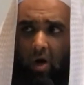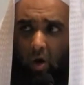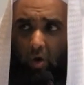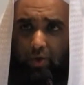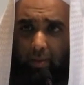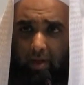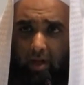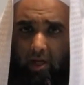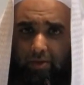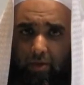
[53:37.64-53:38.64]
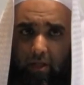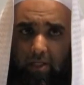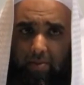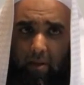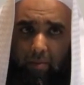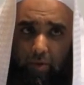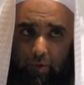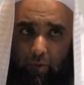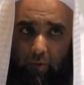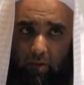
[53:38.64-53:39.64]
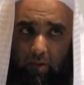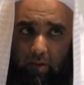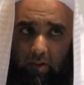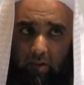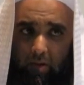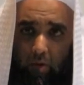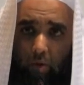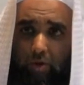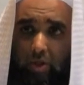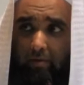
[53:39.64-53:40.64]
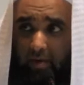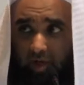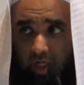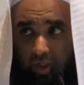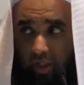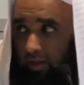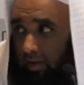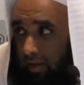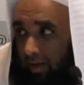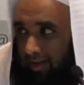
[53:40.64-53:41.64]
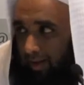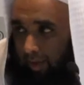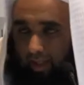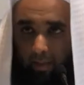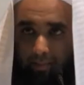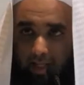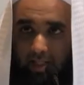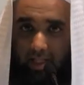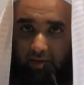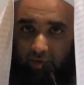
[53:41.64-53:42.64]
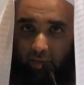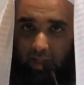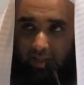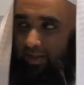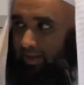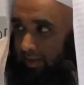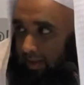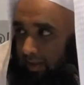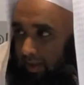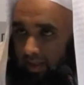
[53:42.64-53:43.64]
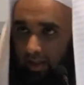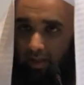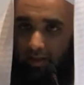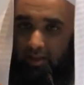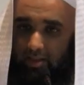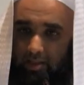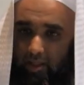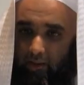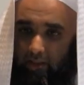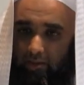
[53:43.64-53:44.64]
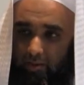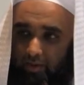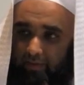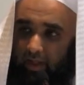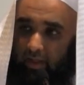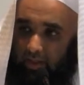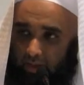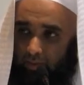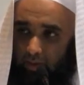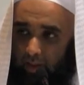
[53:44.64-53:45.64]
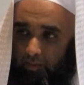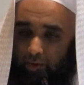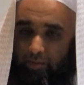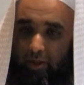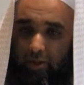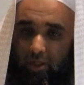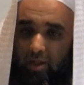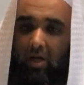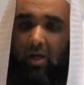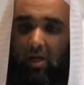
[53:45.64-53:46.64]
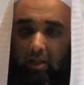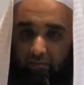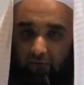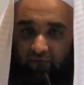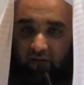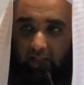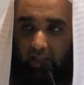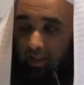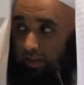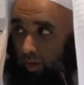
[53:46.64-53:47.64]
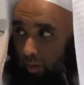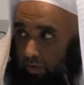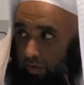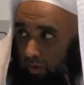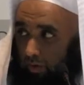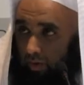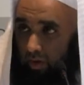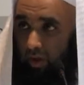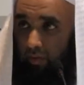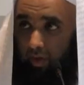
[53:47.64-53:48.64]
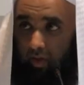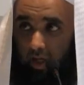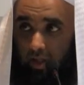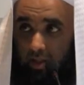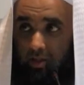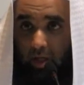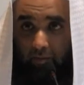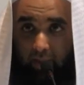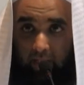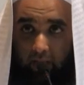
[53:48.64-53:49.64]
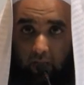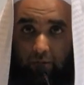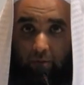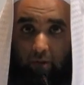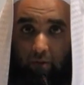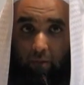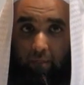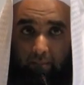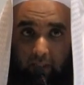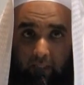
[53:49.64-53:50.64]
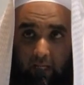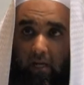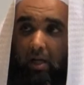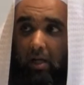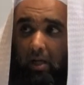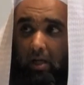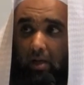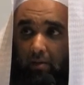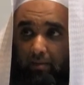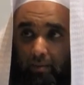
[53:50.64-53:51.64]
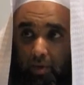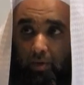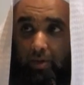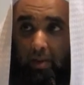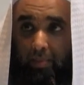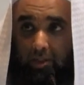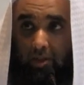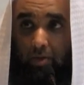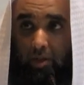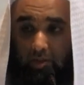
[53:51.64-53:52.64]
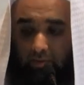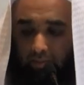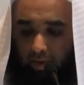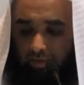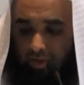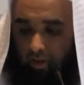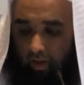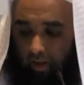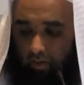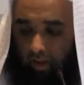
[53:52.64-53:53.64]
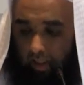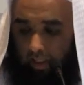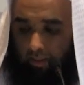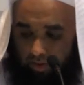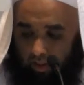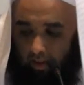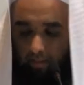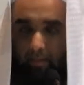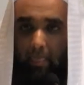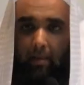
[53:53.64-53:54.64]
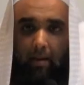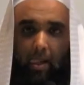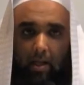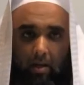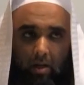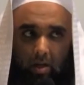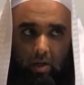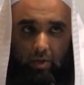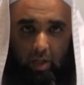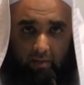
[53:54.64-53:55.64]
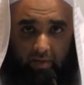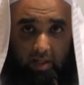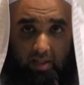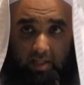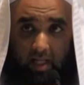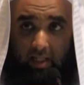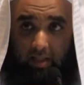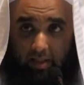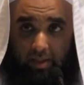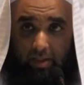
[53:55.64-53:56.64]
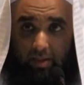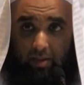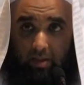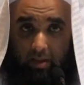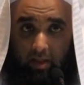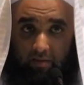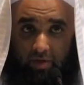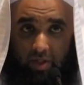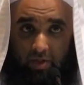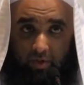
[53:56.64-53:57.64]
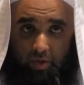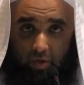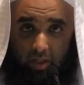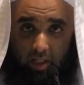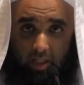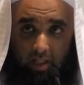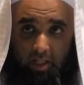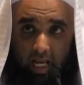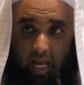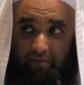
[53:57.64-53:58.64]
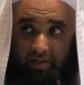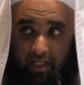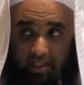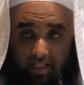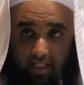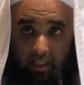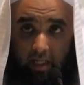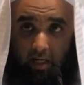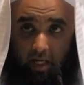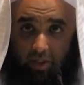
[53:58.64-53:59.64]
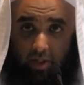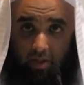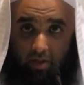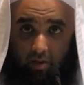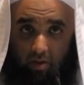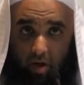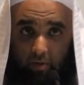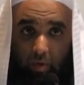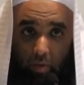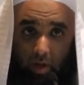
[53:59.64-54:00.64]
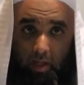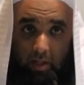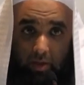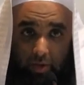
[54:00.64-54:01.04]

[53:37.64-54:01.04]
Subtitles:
Also with regards to the asbab al-nuzul, the causes of revelation, that when the companions, they inform us, this is how this was revealed and this is what was mentioned, then we find that these are also with regards of being a sunnah of the dhimniya from those implicit sunnahs of the Prophet sallallahu alaihi wasallam. So after understanding this, the divisions of the sunnah, after understanding the connection of the Quran and